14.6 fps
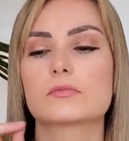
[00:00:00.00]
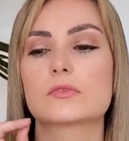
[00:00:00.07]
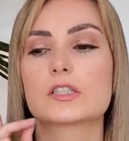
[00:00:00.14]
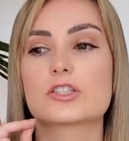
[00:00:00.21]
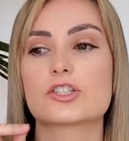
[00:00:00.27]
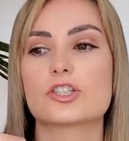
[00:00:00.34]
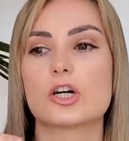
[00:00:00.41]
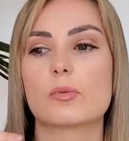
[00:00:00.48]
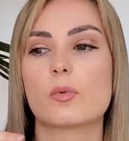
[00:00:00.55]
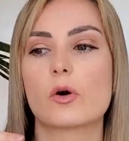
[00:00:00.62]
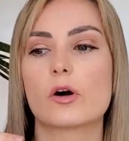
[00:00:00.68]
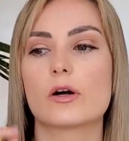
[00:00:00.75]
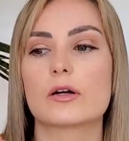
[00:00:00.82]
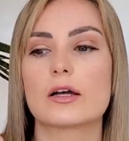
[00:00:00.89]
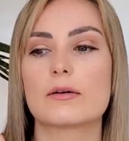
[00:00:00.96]

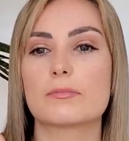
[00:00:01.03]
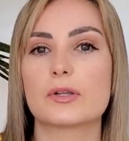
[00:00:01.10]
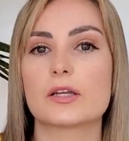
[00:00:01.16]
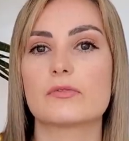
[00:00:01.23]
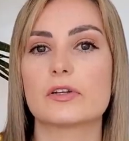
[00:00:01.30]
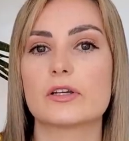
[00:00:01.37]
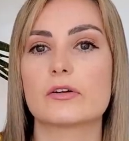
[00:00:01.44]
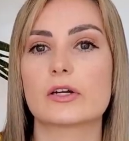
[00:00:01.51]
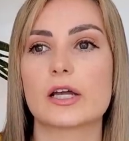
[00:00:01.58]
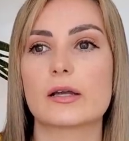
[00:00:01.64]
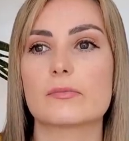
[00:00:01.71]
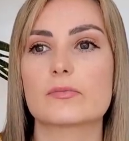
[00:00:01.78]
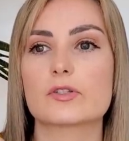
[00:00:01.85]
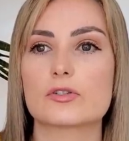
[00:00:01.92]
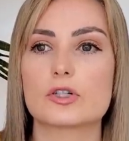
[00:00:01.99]
snowboard and play video
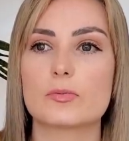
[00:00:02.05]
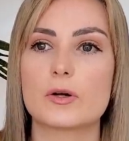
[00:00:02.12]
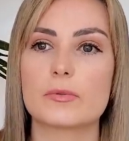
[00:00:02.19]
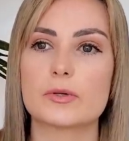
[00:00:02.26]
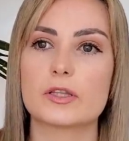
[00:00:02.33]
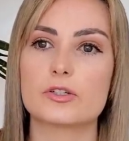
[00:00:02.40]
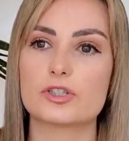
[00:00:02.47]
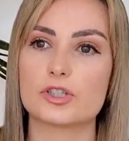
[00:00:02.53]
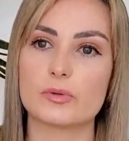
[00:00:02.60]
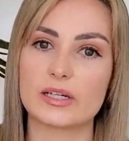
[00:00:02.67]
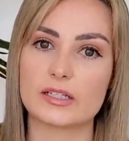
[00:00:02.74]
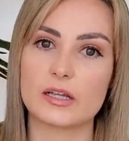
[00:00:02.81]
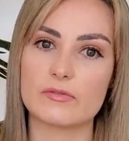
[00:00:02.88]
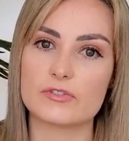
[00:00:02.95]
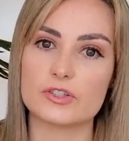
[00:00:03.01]
games. Those are probably the two I'd
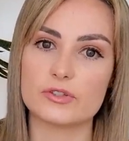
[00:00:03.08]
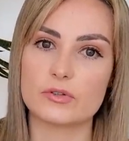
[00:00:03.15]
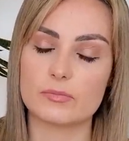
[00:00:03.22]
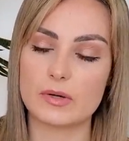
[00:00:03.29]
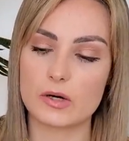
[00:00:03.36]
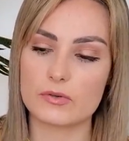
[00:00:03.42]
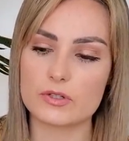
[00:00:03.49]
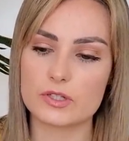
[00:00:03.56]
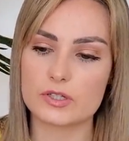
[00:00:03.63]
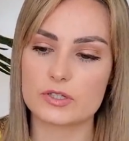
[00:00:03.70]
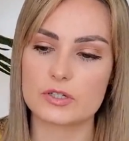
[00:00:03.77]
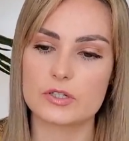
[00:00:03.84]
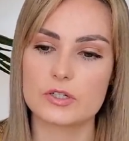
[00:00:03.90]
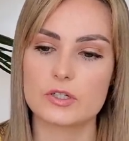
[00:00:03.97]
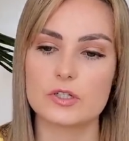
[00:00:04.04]
love to do the most.
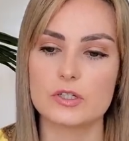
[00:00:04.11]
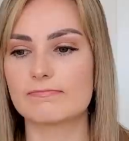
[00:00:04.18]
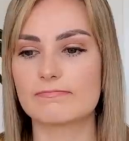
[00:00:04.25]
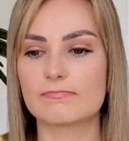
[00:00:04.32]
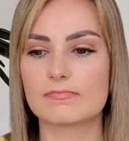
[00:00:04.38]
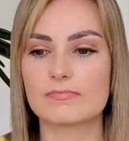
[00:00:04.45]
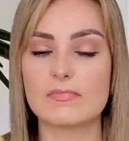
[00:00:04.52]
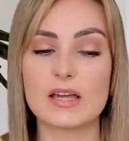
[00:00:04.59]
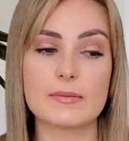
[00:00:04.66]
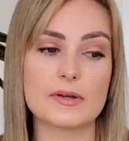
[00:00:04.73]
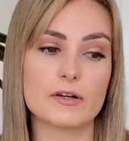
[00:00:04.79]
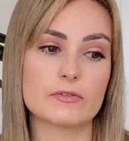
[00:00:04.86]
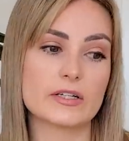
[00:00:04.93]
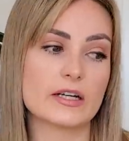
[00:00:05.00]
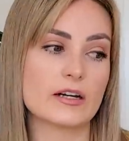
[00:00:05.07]
Maybe
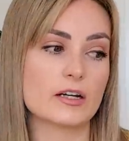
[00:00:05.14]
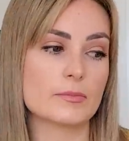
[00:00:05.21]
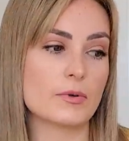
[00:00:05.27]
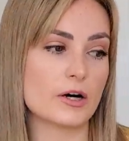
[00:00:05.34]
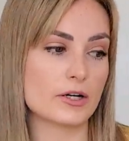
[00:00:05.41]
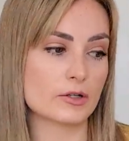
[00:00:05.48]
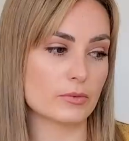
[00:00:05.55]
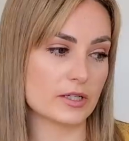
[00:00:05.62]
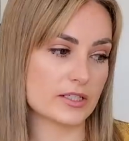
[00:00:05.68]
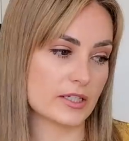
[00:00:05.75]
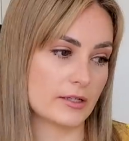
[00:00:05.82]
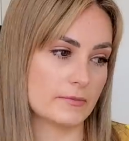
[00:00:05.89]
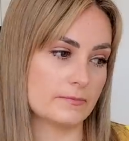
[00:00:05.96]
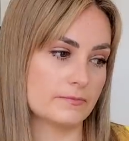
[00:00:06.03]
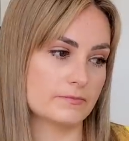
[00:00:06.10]
I'll read Harry Potter one
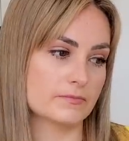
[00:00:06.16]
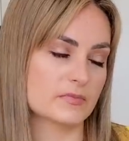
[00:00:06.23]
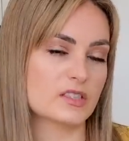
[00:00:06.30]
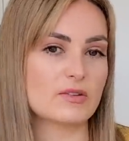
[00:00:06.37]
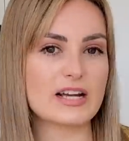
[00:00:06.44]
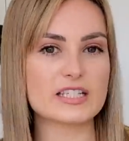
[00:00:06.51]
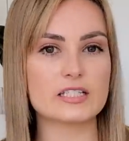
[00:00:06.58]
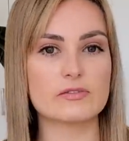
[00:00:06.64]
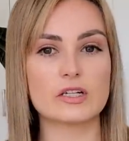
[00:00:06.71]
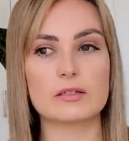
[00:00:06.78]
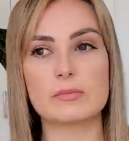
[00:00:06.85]
day. The rest of it I'm